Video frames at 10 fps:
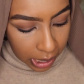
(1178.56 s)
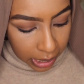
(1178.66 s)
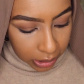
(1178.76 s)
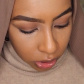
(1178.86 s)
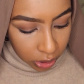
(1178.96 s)

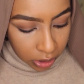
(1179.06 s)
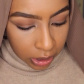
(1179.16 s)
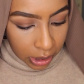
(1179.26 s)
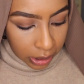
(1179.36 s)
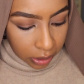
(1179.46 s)
and it's just
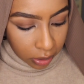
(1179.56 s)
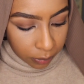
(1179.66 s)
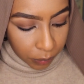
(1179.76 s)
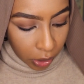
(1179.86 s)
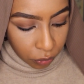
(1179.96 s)
like
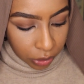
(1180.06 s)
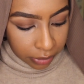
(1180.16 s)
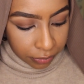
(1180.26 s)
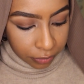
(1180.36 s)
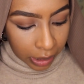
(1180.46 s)
a really
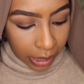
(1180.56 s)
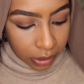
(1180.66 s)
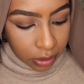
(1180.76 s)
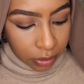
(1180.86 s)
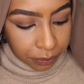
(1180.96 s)

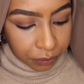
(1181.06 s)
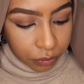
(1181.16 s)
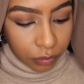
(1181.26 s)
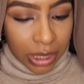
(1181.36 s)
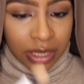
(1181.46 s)
flat,
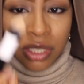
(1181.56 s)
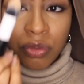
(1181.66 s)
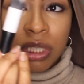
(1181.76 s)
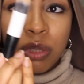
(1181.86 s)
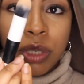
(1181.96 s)
it's this
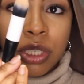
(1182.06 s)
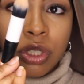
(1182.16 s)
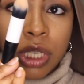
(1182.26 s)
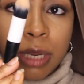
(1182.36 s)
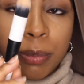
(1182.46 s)
really weird
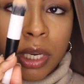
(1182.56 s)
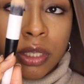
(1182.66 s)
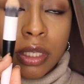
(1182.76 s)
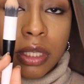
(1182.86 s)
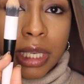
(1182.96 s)
shape, but I
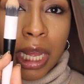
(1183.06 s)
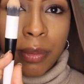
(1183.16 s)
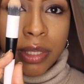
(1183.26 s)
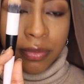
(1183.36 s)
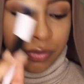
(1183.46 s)
just like
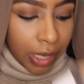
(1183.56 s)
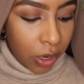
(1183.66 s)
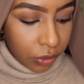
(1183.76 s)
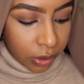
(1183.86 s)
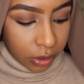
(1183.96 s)
how it's
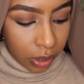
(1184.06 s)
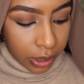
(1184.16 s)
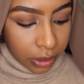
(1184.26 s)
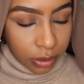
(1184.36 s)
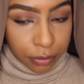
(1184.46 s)
flat on the
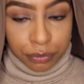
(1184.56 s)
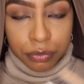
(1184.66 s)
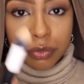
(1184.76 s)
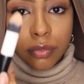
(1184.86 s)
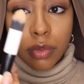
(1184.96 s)
sides.
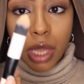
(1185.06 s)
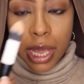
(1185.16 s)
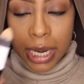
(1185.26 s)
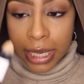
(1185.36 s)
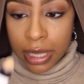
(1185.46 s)

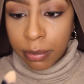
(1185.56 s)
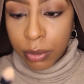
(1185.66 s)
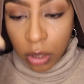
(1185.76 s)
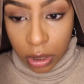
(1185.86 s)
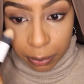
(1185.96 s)
And I get the
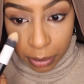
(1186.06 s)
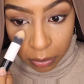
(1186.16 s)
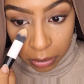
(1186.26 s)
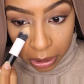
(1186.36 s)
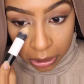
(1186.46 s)
banana
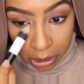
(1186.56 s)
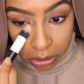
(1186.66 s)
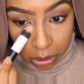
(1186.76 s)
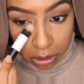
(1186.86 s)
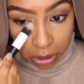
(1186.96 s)
powder and I
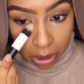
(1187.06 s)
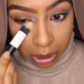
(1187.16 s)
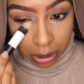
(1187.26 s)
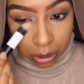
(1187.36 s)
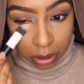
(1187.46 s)
just
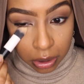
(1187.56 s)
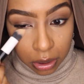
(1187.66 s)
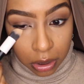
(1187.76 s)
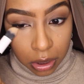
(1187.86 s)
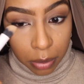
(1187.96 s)
like
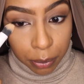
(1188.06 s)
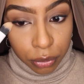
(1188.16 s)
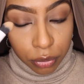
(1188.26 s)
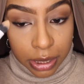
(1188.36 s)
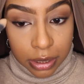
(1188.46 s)

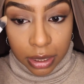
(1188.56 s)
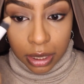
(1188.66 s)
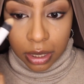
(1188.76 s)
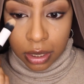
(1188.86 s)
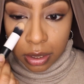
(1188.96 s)
press it
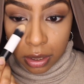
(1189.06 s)
in,